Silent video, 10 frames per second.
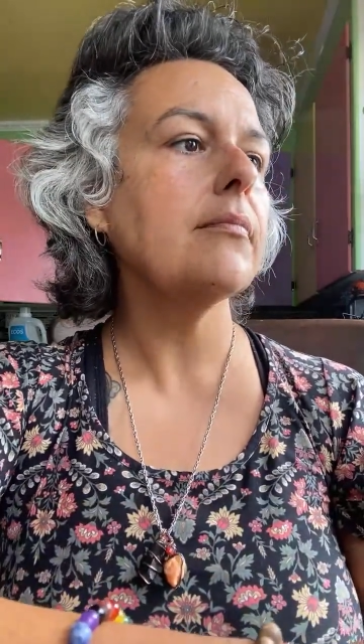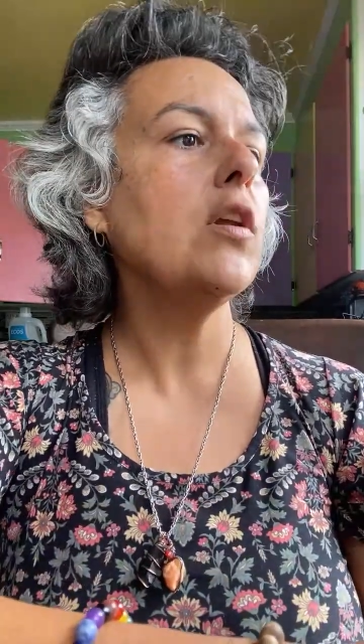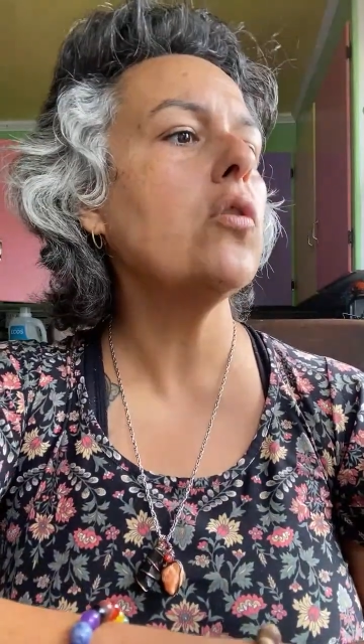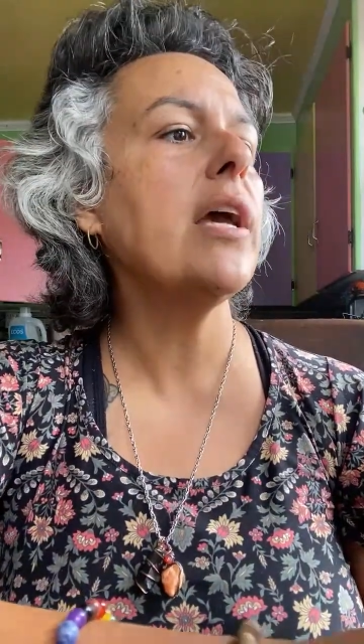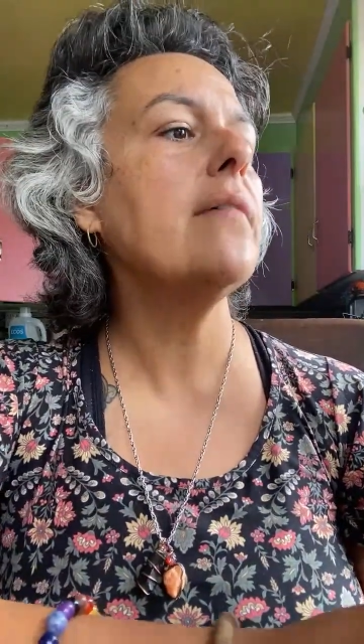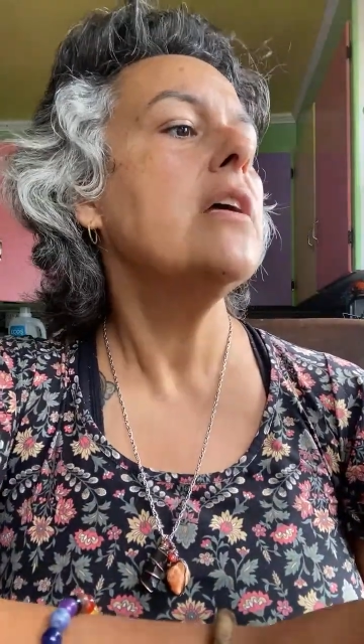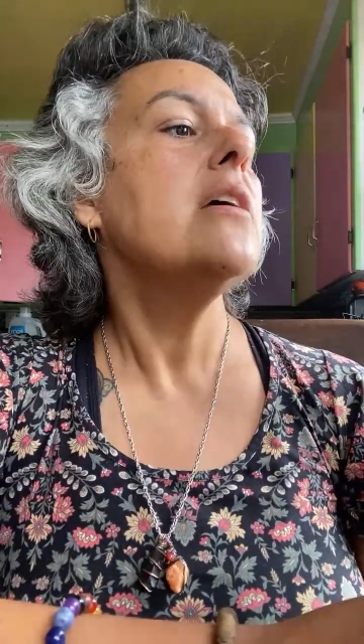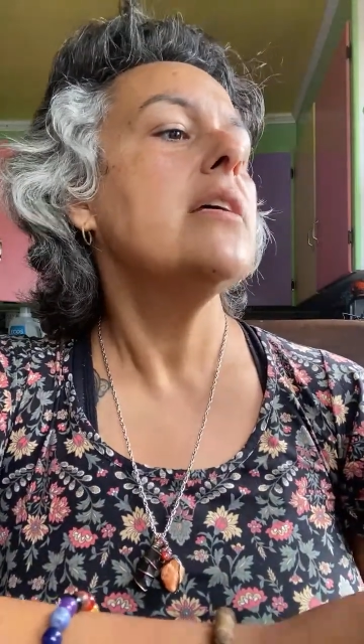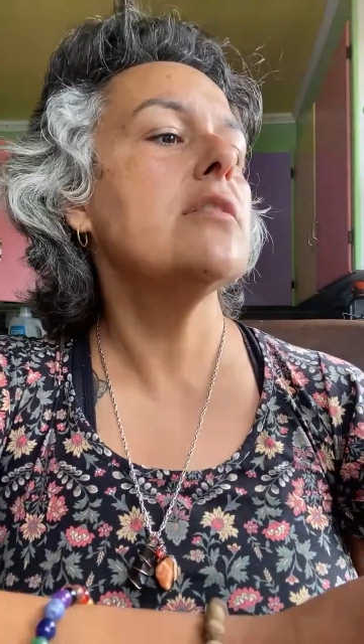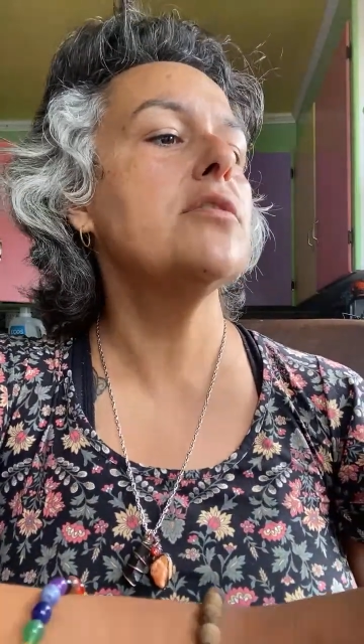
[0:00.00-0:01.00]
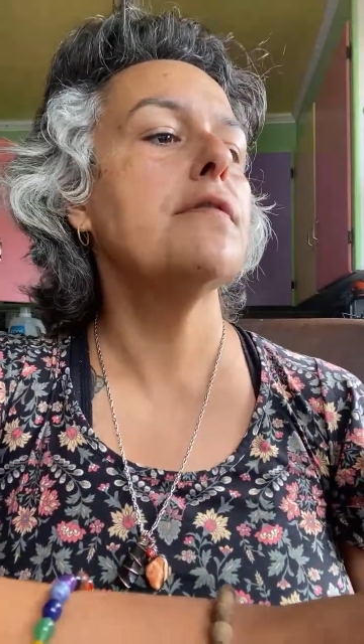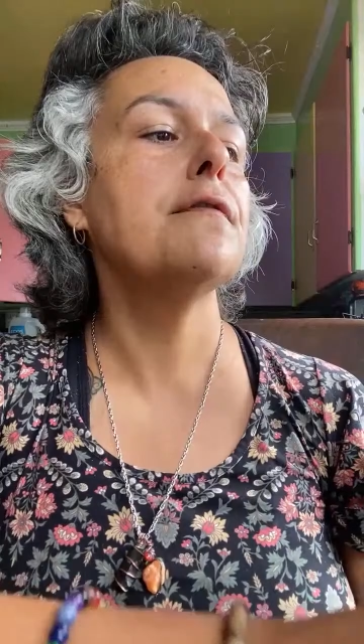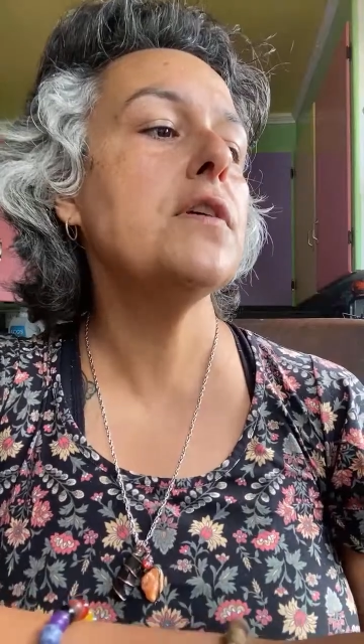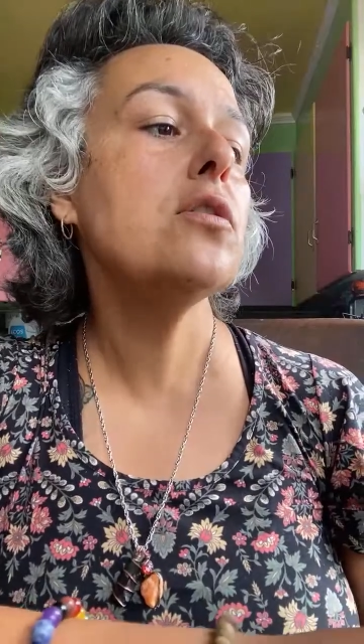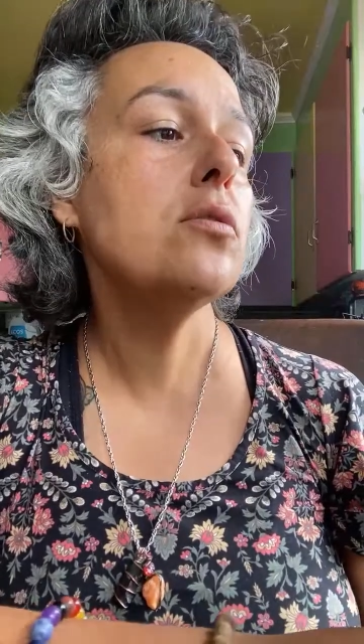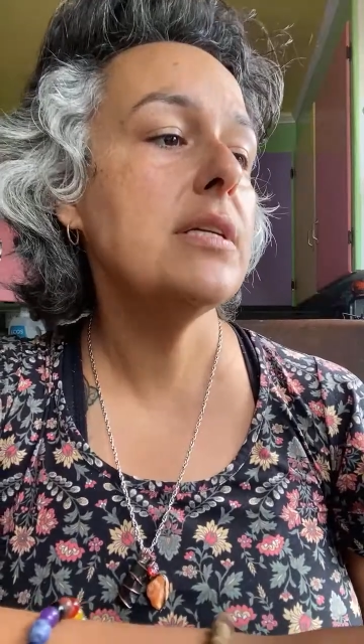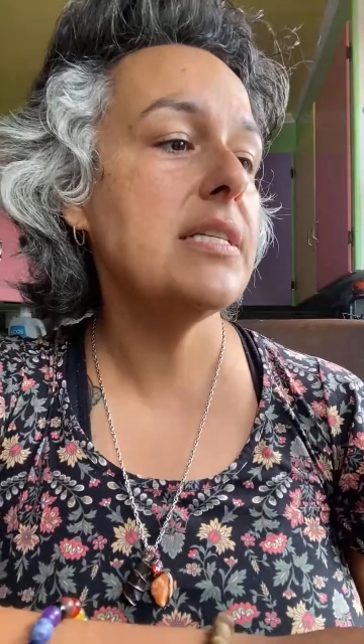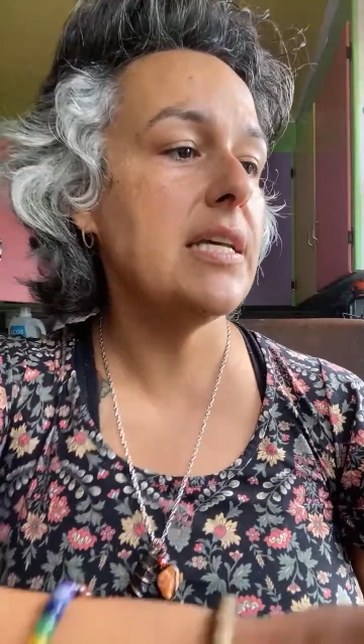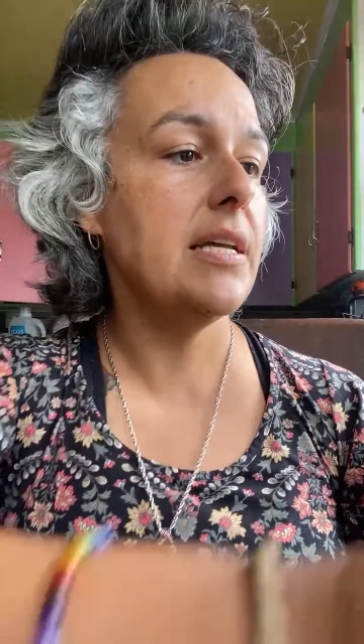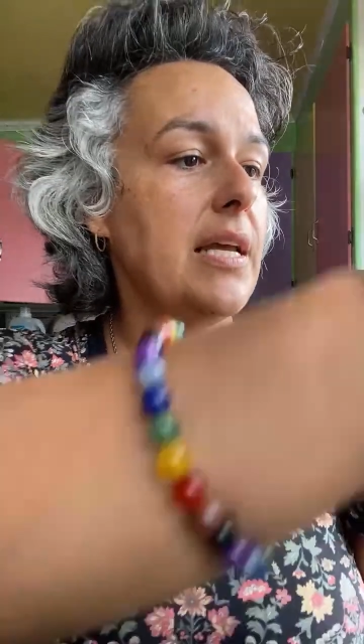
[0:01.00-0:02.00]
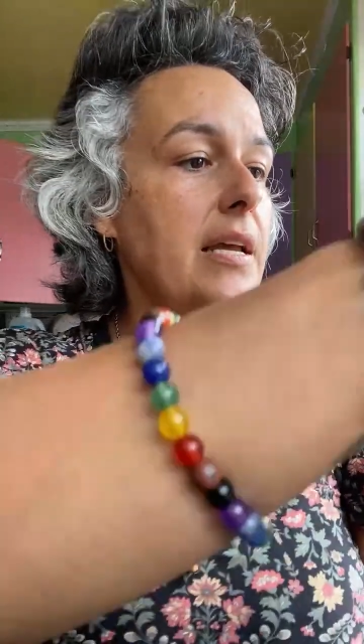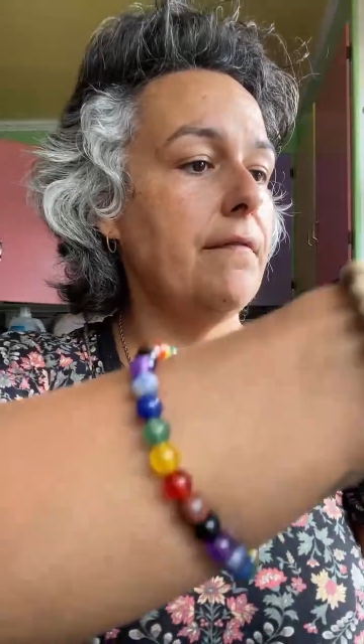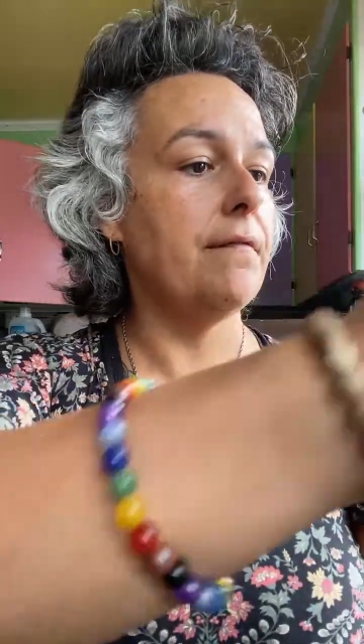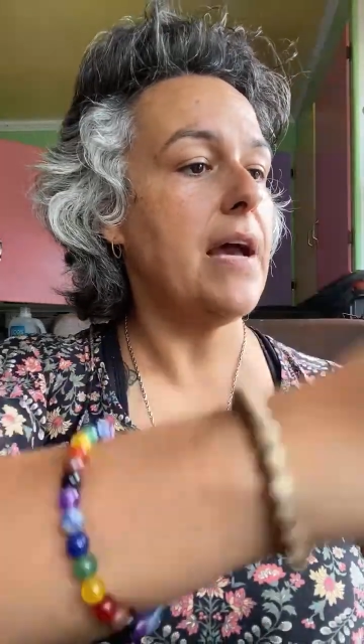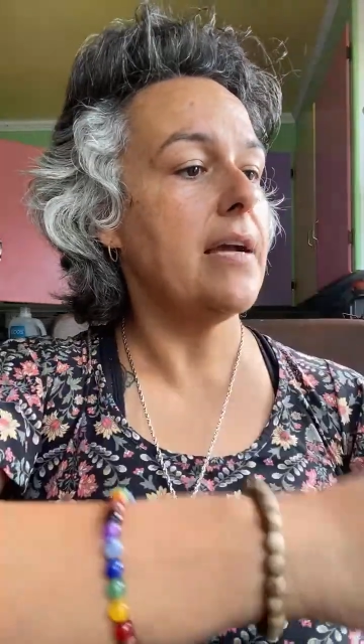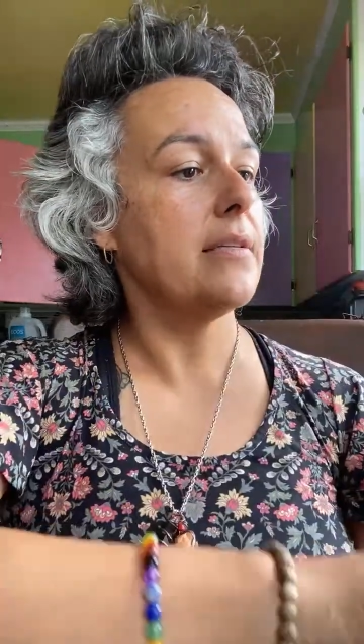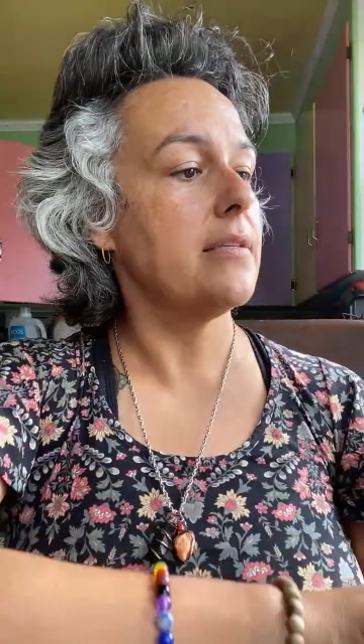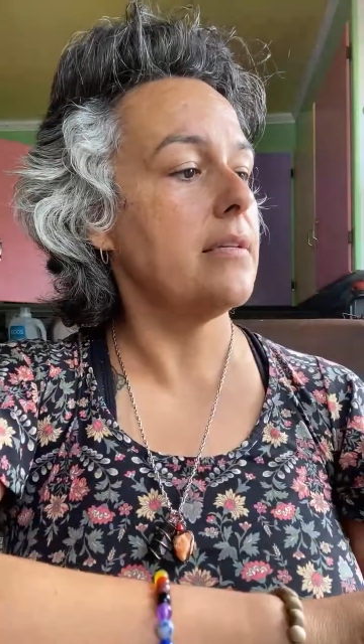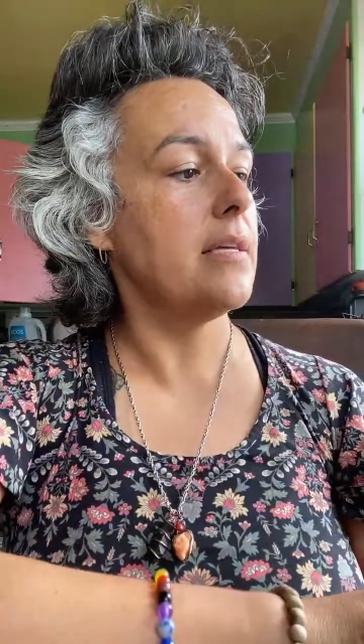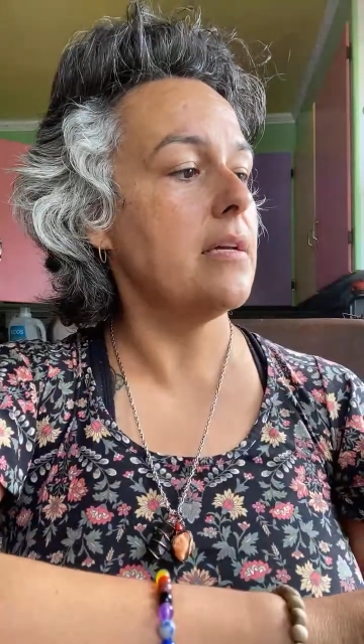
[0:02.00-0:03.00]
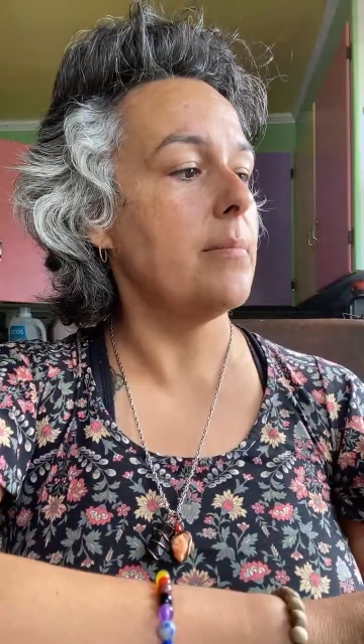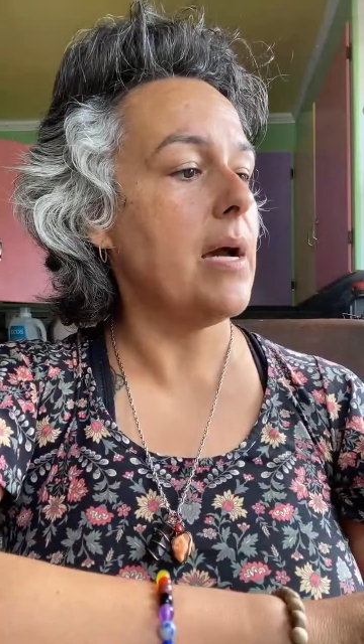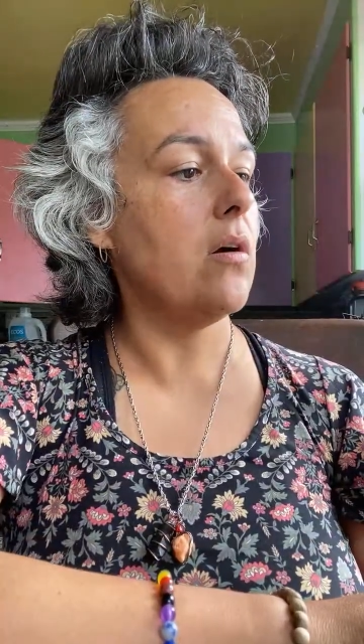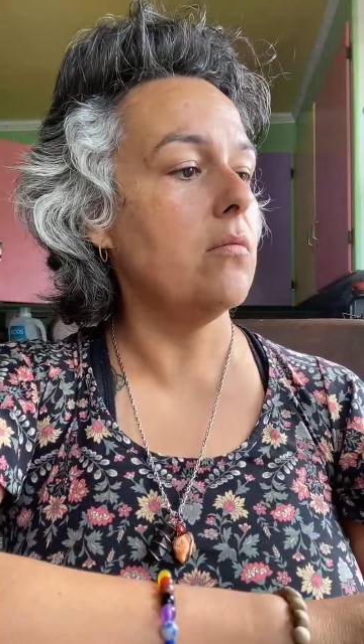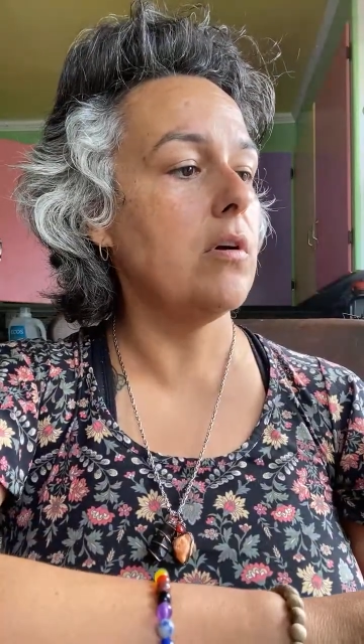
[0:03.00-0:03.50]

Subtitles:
Okay, here's a few DNA facts to think about.